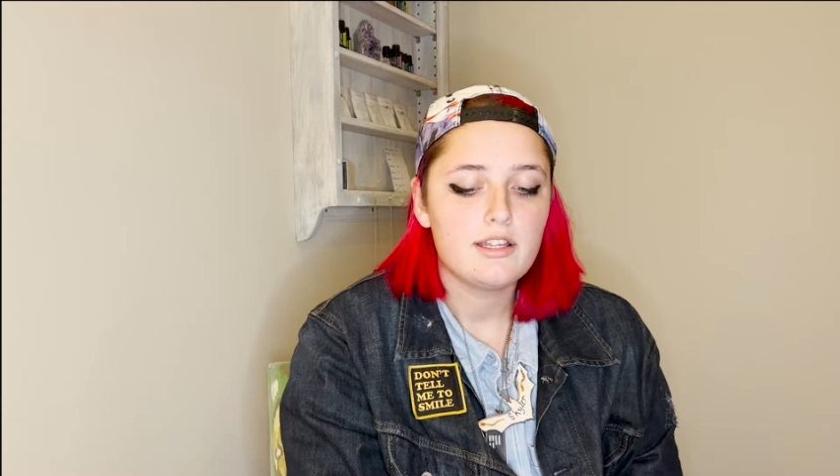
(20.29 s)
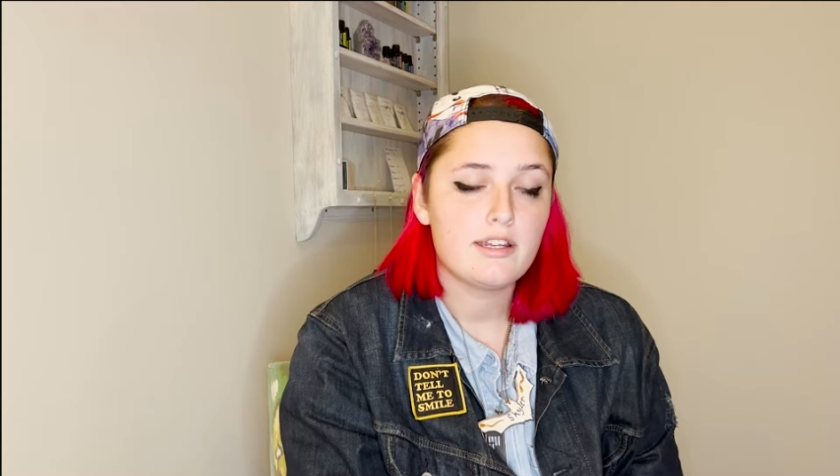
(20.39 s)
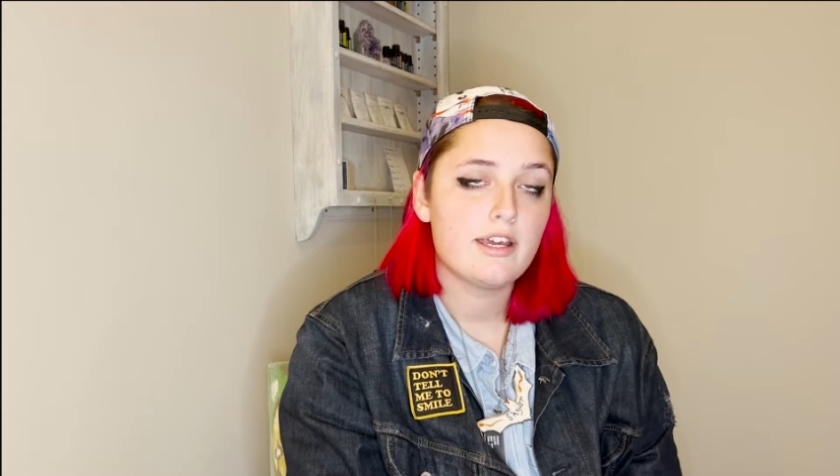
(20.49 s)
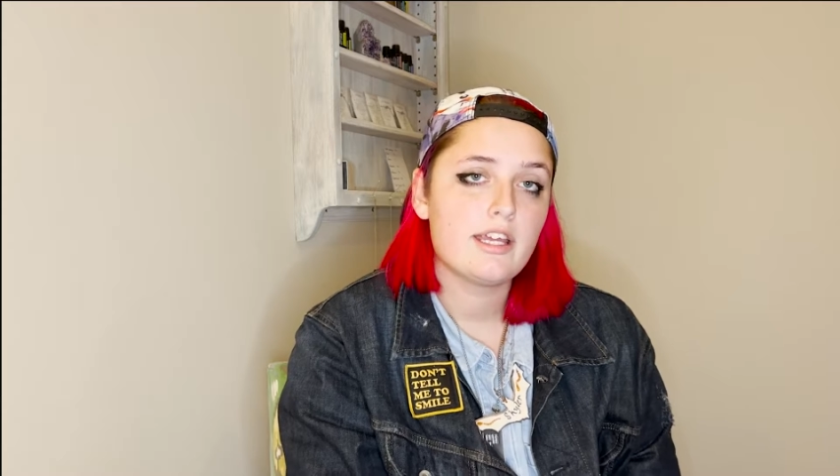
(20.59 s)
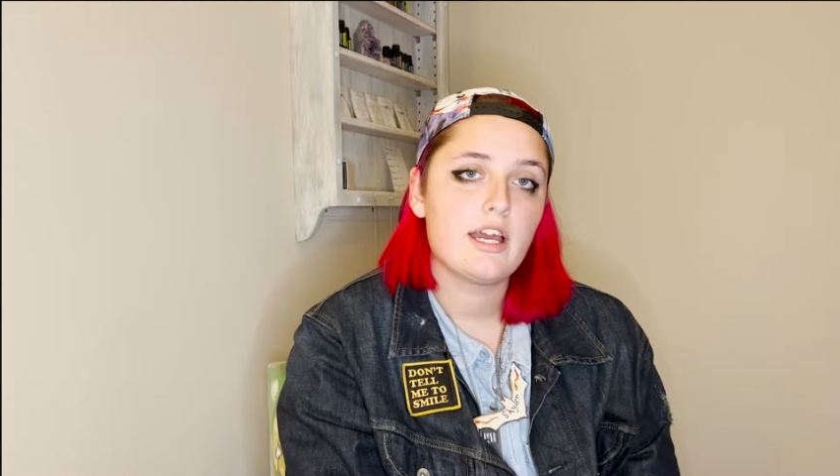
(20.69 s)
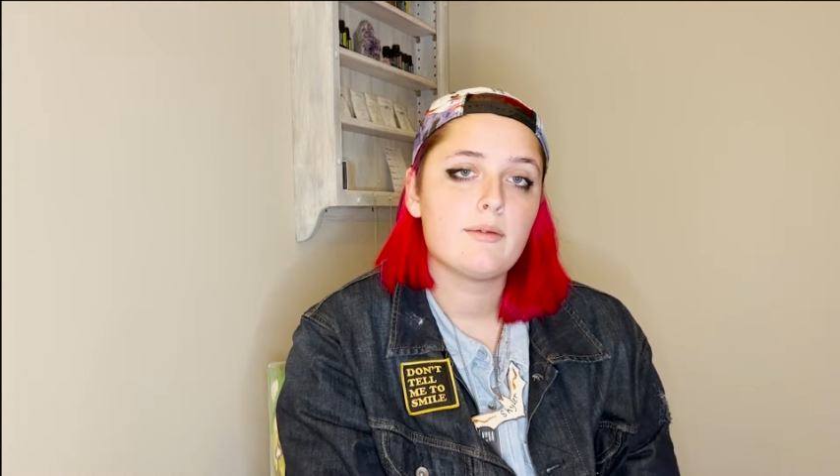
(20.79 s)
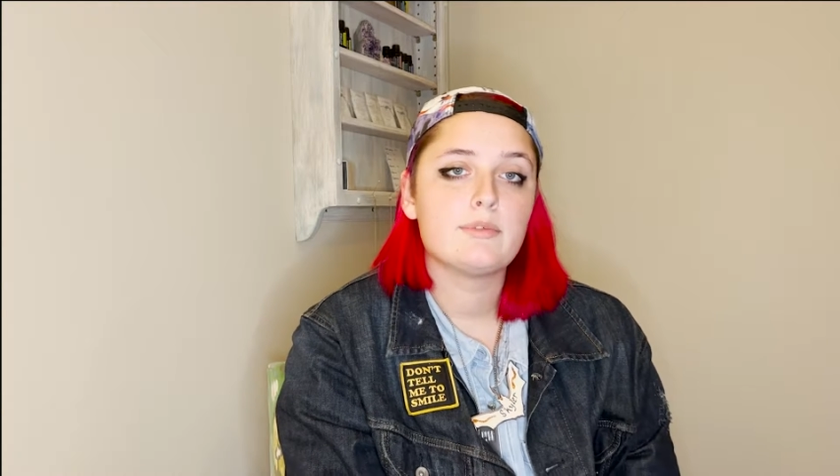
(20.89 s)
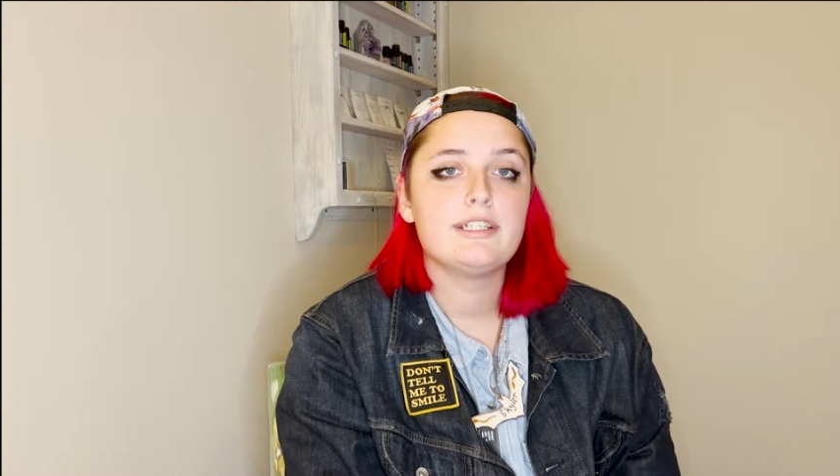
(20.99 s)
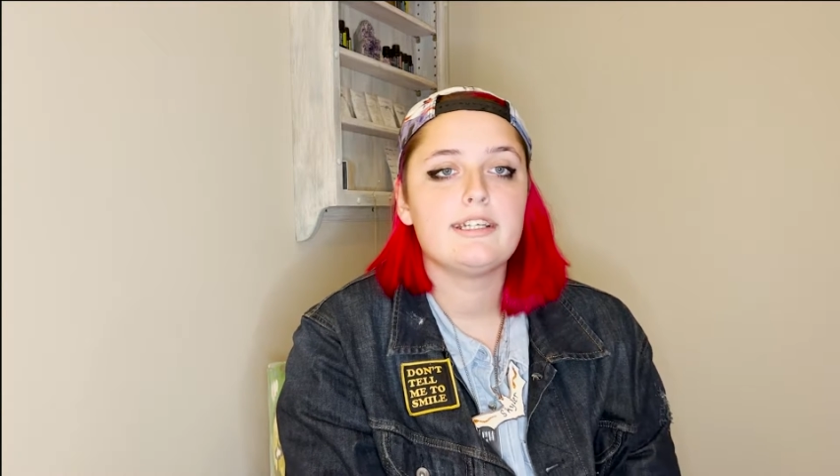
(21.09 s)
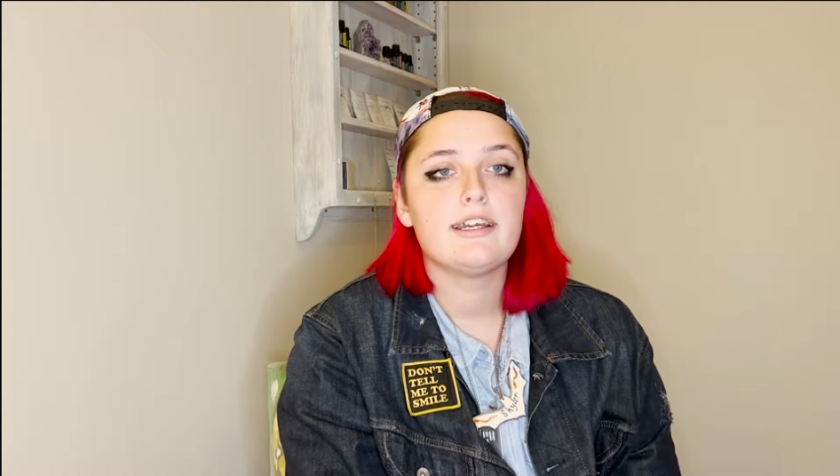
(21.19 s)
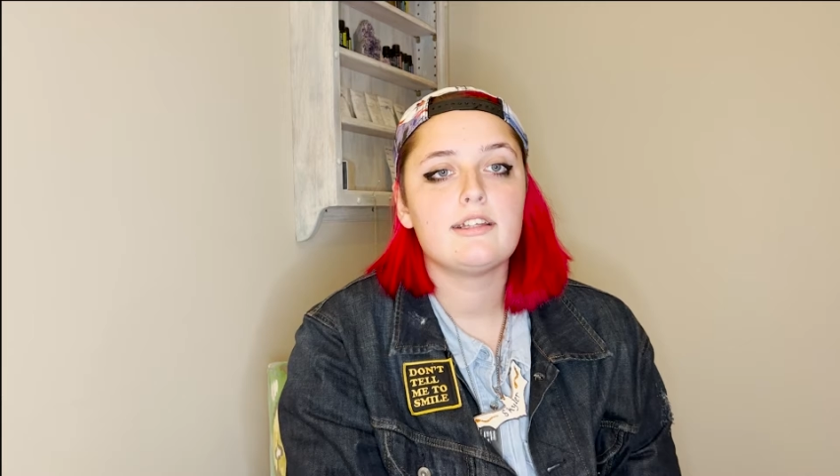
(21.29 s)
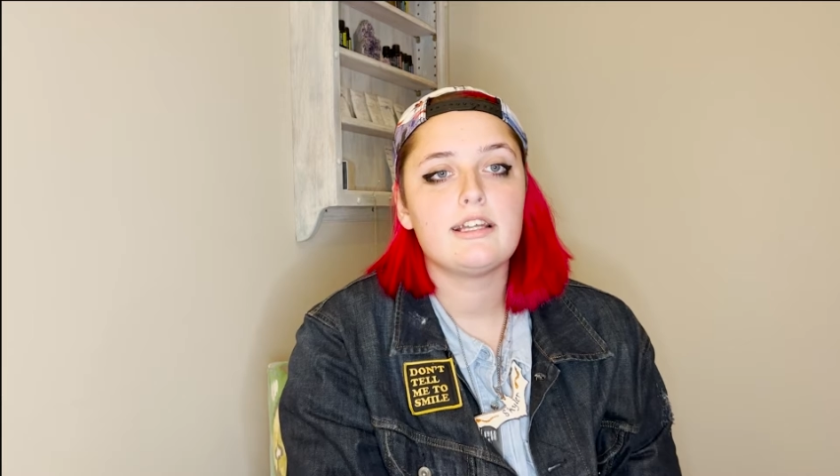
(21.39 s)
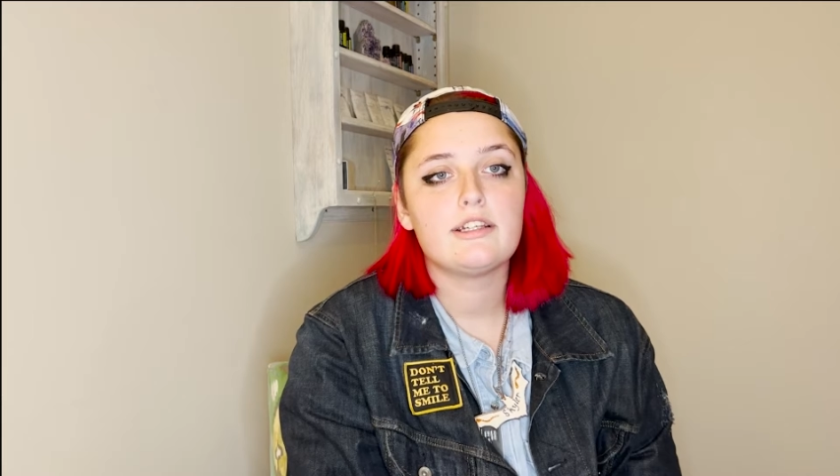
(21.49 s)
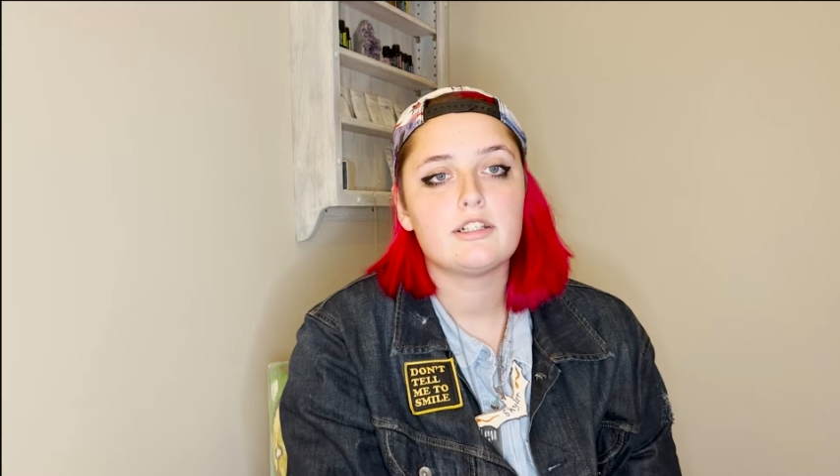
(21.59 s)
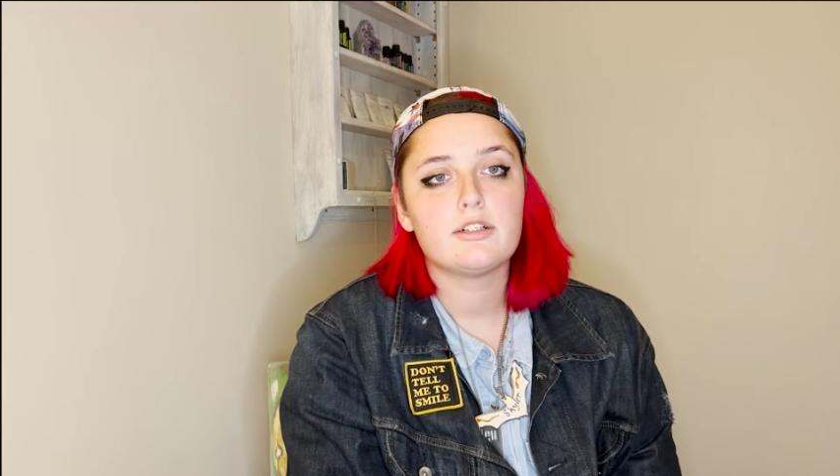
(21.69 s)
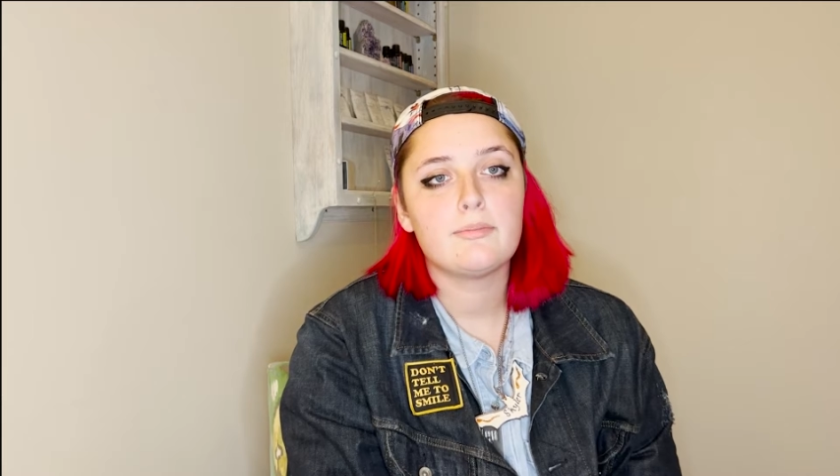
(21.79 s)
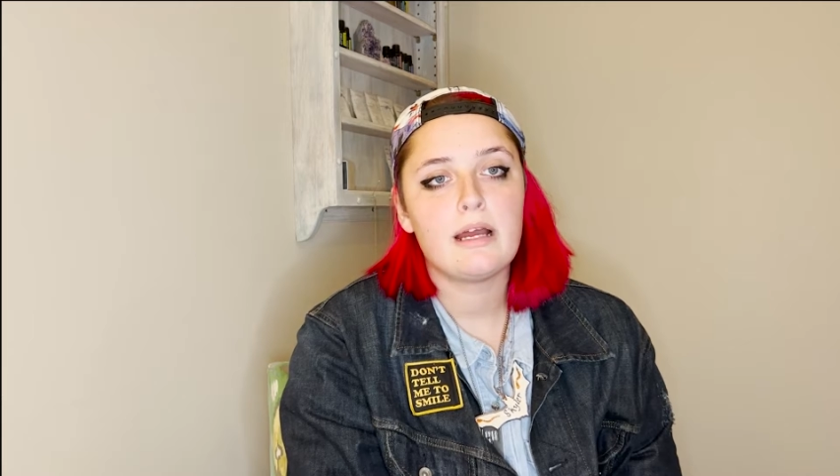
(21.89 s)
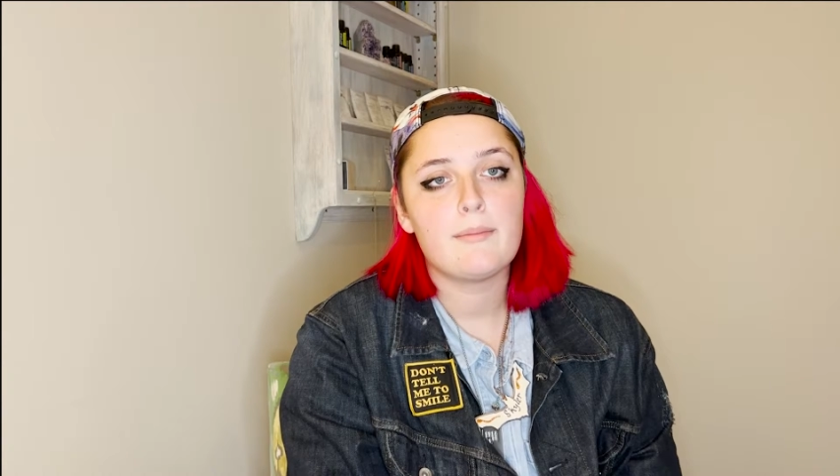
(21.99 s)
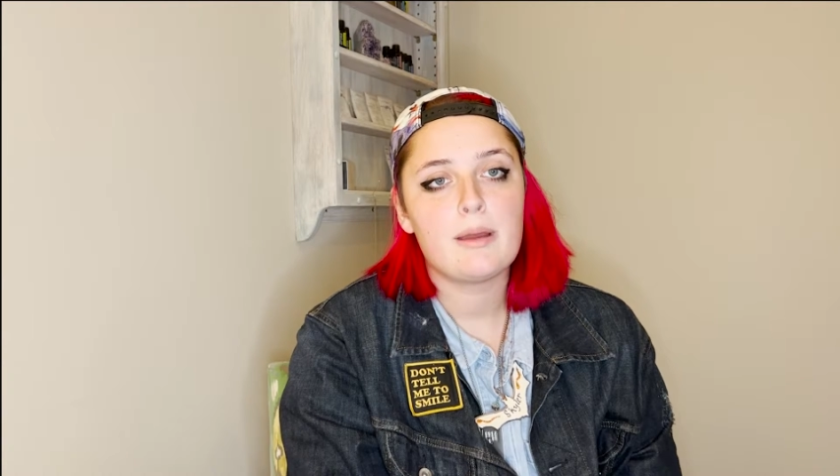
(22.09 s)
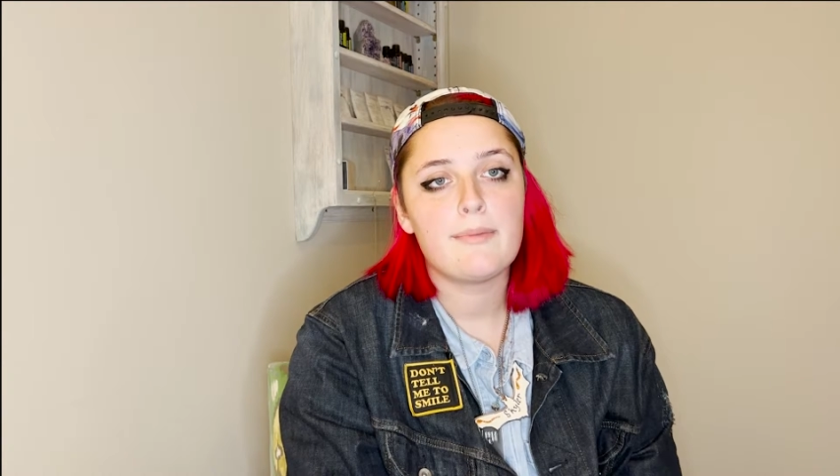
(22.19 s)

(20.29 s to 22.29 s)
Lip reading: Today I'm reading a letter by my